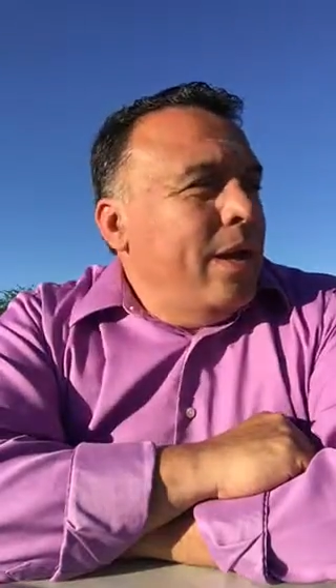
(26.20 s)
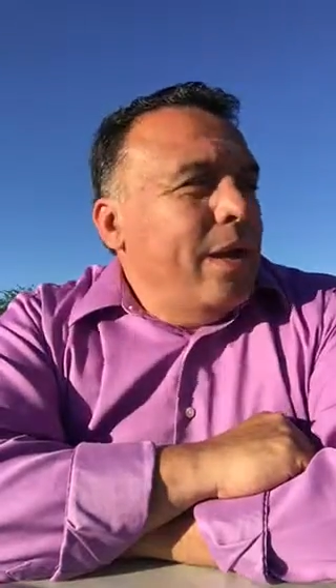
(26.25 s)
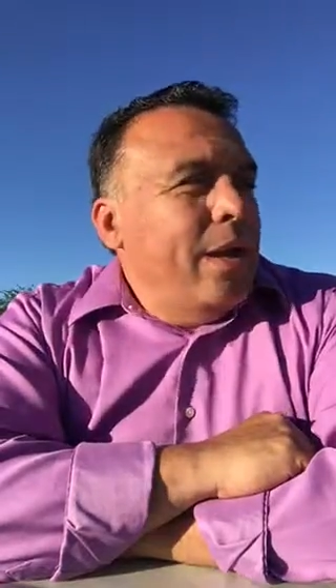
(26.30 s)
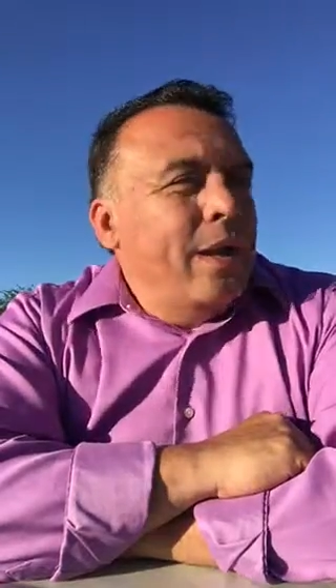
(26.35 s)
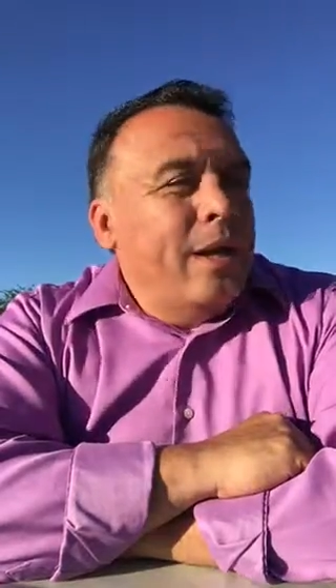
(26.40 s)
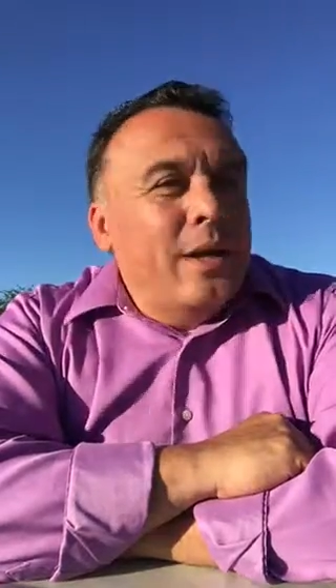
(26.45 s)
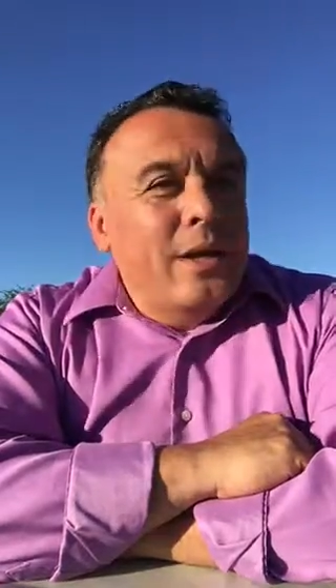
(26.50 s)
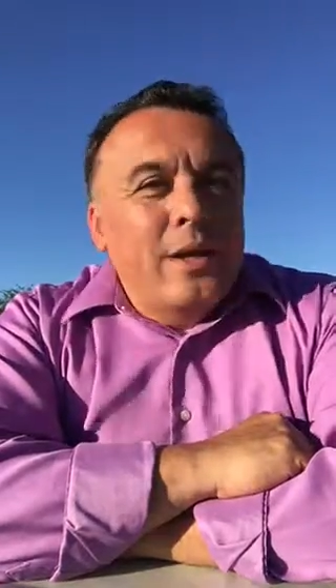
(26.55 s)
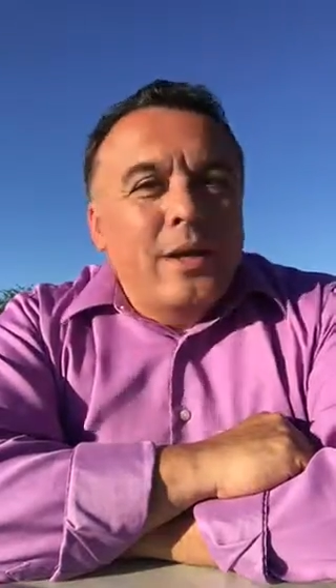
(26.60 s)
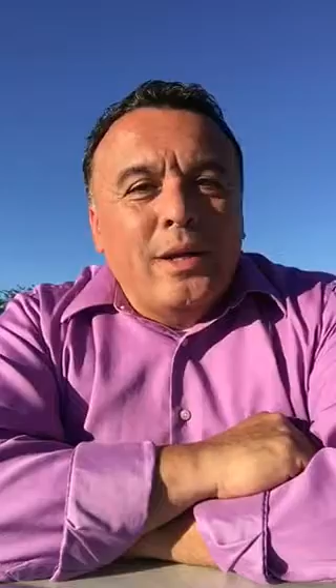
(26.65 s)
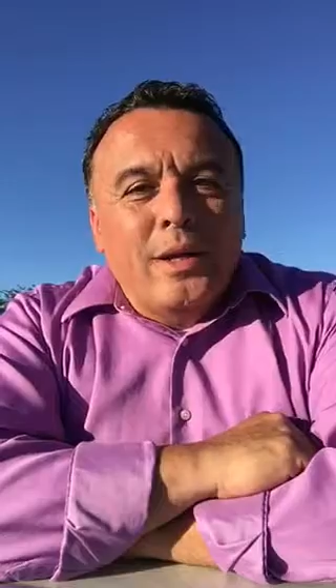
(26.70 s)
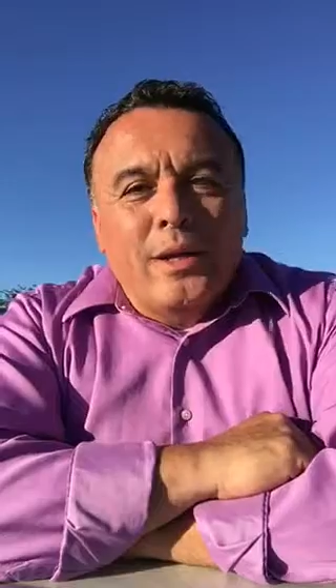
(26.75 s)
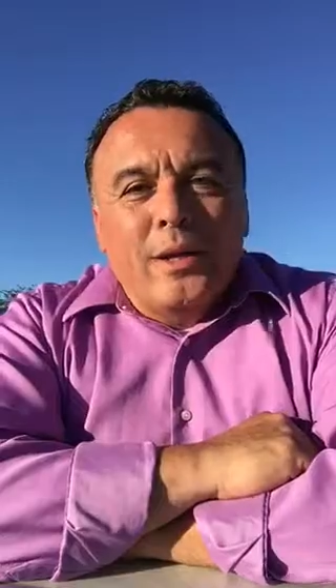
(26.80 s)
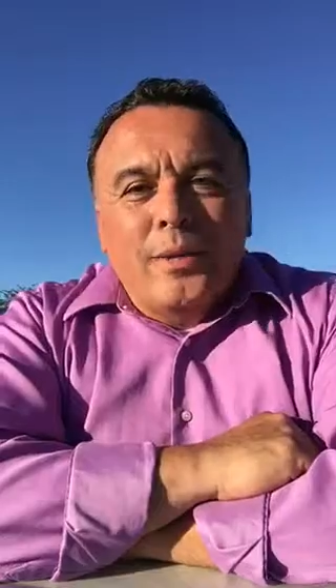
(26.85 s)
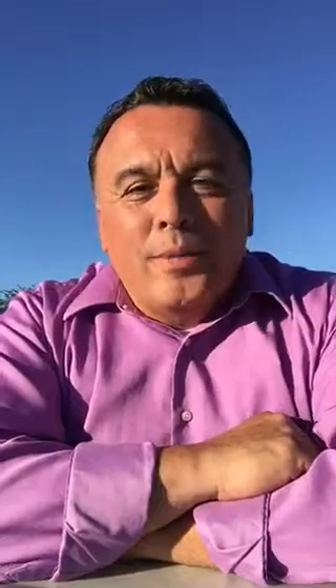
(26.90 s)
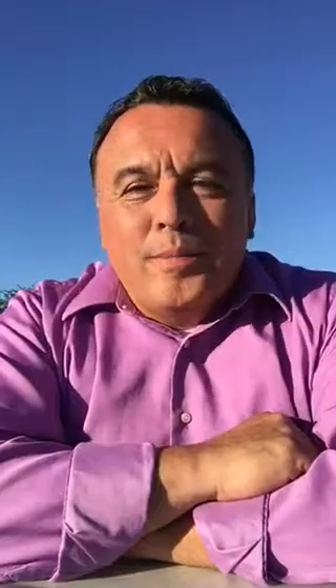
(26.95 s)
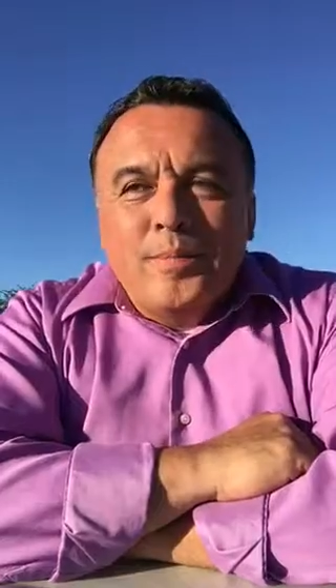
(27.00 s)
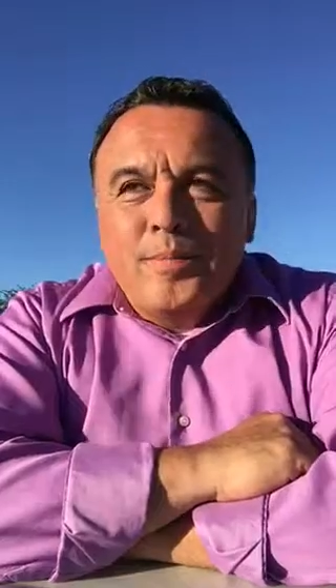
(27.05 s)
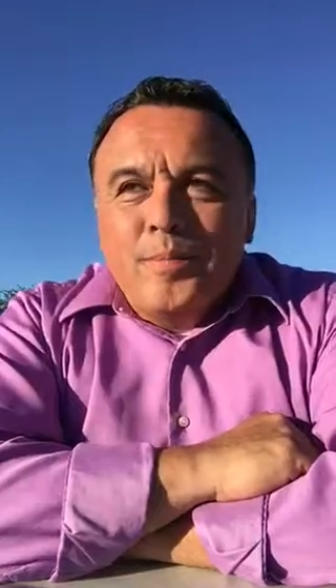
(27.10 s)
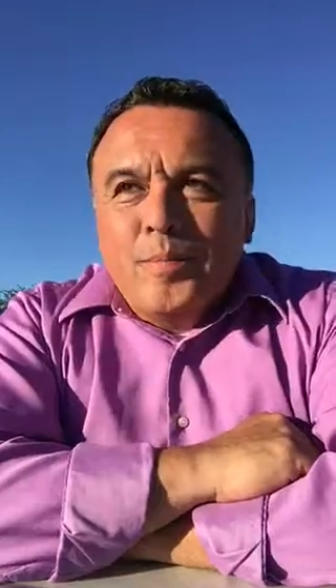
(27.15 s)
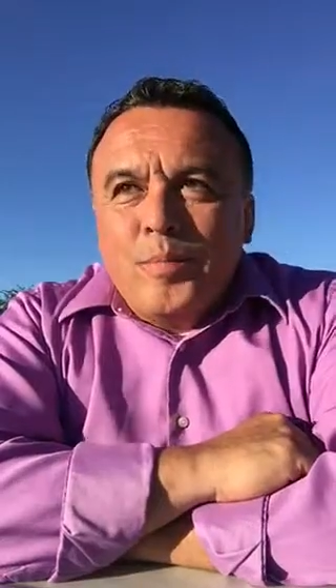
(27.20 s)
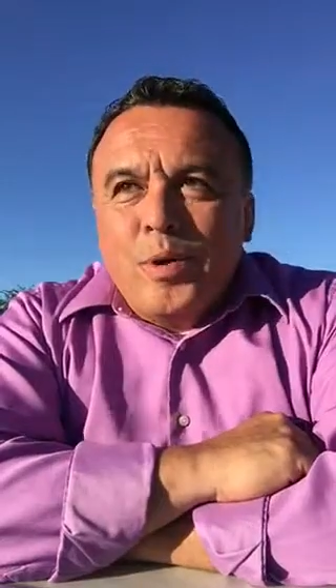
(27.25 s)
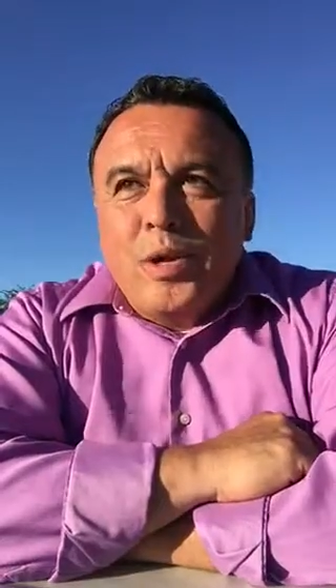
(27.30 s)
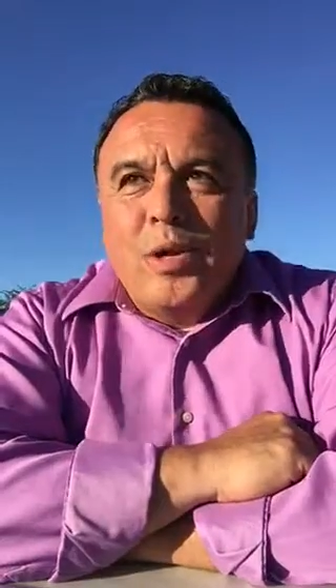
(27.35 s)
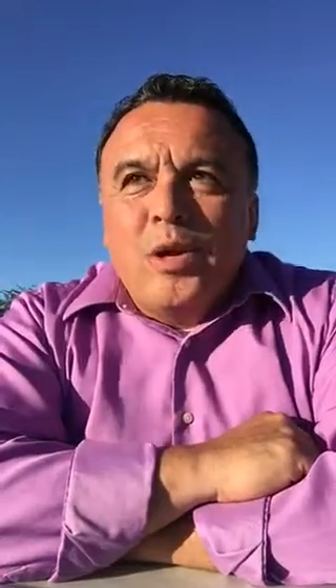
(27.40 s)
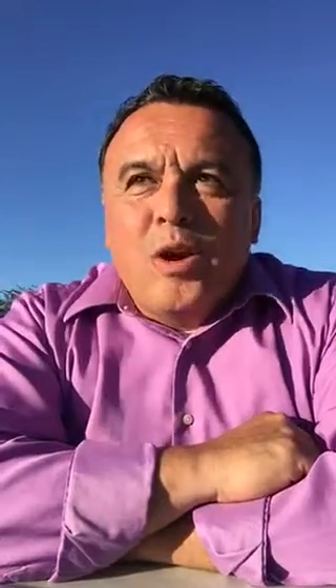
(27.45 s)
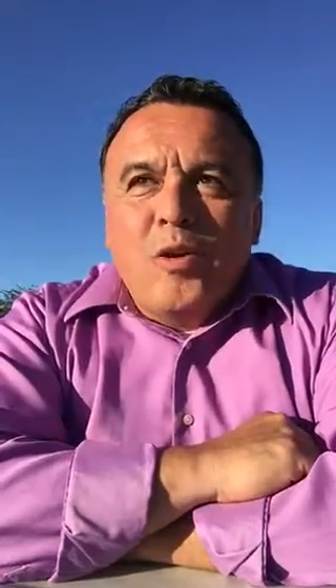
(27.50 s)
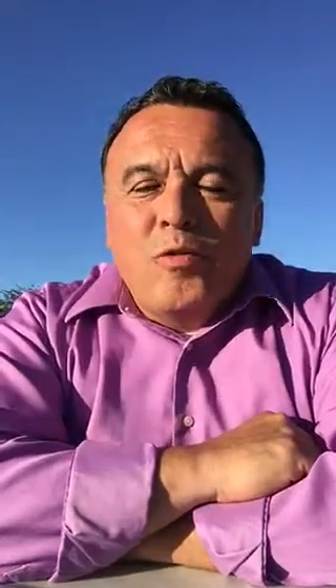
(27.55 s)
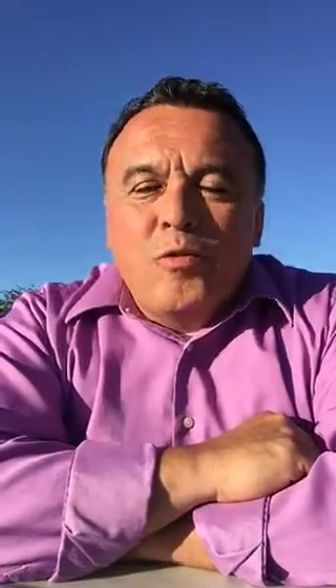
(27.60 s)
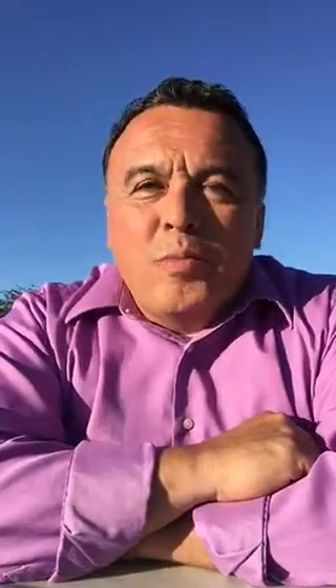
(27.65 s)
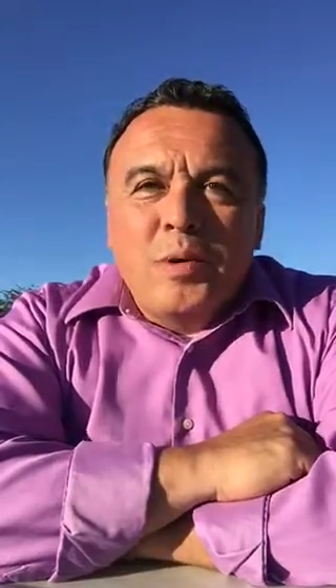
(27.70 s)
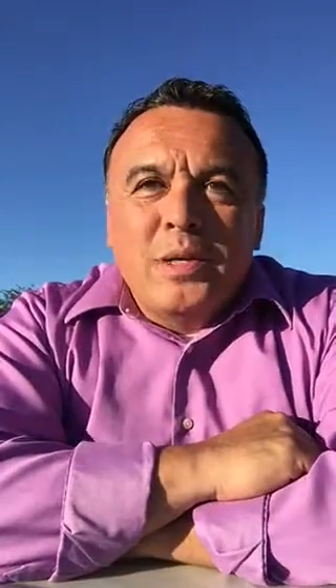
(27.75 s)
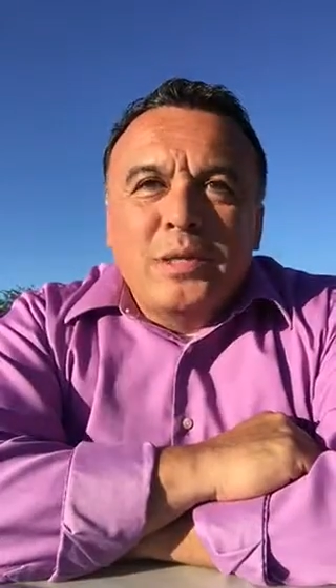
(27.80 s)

And played golf with